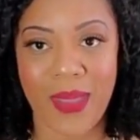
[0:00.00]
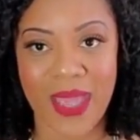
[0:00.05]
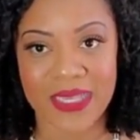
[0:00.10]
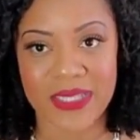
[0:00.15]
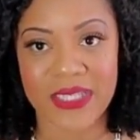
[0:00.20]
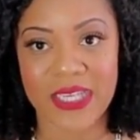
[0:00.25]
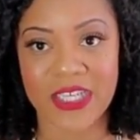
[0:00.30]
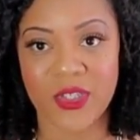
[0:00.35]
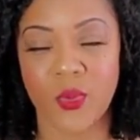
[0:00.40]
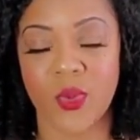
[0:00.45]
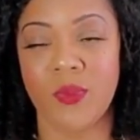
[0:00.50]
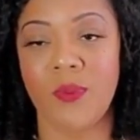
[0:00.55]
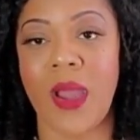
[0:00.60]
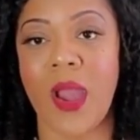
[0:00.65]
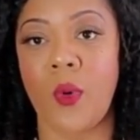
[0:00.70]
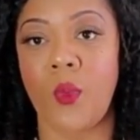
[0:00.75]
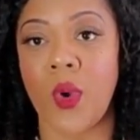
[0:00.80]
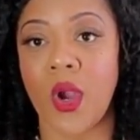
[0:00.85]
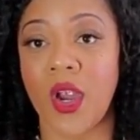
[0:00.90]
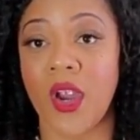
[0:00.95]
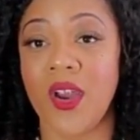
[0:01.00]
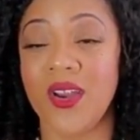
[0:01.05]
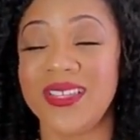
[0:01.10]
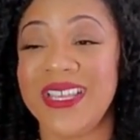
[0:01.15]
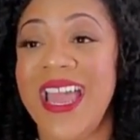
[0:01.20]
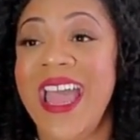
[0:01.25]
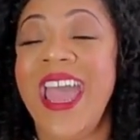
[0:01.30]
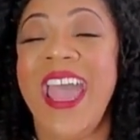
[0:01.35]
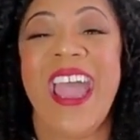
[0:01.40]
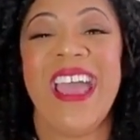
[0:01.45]
message, with my words,
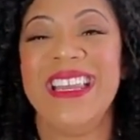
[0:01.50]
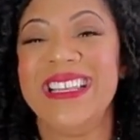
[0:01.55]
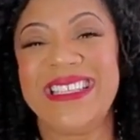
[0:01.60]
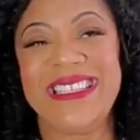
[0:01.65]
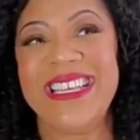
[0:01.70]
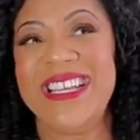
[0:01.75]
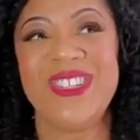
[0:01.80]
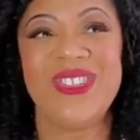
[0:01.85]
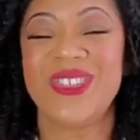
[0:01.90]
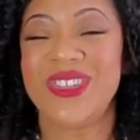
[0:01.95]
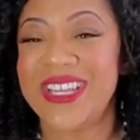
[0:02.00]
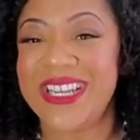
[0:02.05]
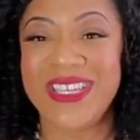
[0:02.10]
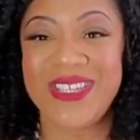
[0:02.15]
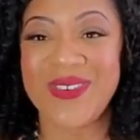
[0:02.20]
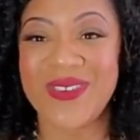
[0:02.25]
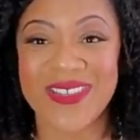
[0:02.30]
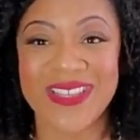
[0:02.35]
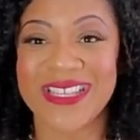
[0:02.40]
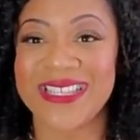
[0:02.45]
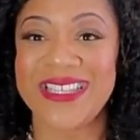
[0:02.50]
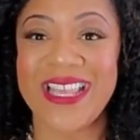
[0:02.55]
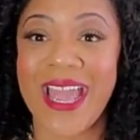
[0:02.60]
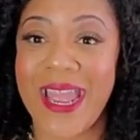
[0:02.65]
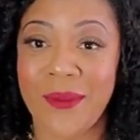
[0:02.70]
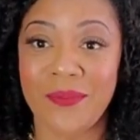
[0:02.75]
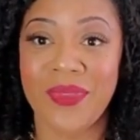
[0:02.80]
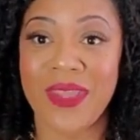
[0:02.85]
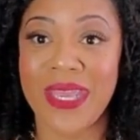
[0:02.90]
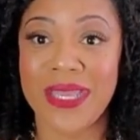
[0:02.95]
and essentially doing the
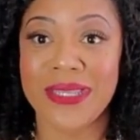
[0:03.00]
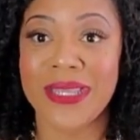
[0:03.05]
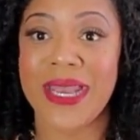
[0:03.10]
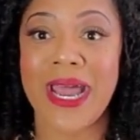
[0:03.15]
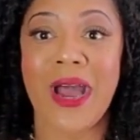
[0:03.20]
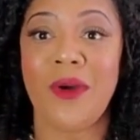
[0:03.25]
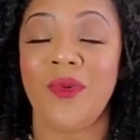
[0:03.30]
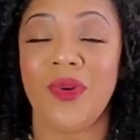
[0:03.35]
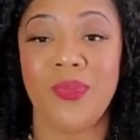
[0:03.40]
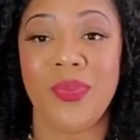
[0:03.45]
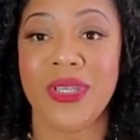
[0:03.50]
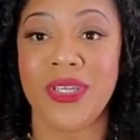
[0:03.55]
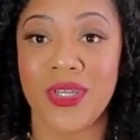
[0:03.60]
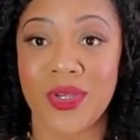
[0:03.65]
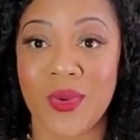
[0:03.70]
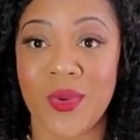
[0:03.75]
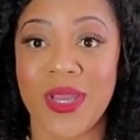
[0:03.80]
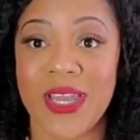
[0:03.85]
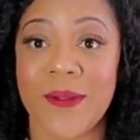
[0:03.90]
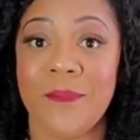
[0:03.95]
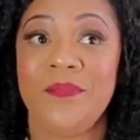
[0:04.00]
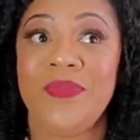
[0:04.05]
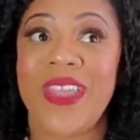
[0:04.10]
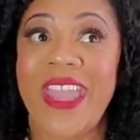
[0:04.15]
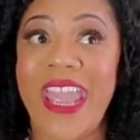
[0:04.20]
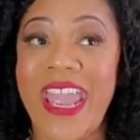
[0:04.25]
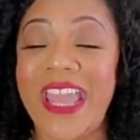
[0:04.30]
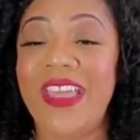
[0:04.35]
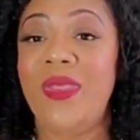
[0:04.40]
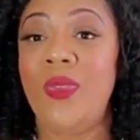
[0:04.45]
same thing that I would be doing
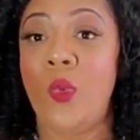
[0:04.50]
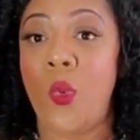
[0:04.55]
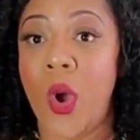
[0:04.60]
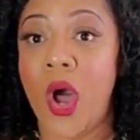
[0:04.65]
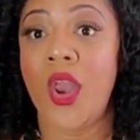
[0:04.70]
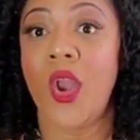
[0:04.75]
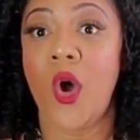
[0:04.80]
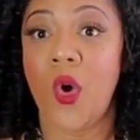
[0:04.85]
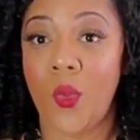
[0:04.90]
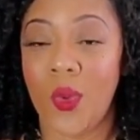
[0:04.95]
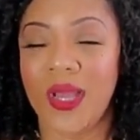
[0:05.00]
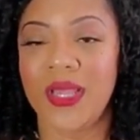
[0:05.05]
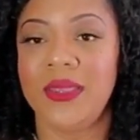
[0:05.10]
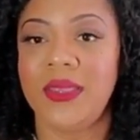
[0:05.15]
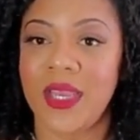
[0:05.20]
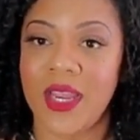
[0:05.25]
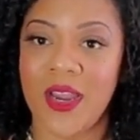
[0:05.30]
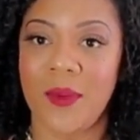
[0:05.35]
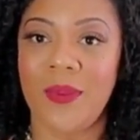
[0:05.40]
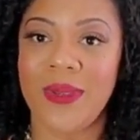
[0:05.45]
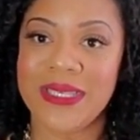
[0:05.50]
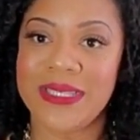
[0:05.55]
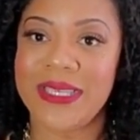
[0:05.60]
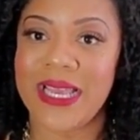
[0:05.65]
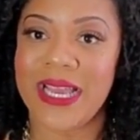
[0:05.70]
in one-on-one therapy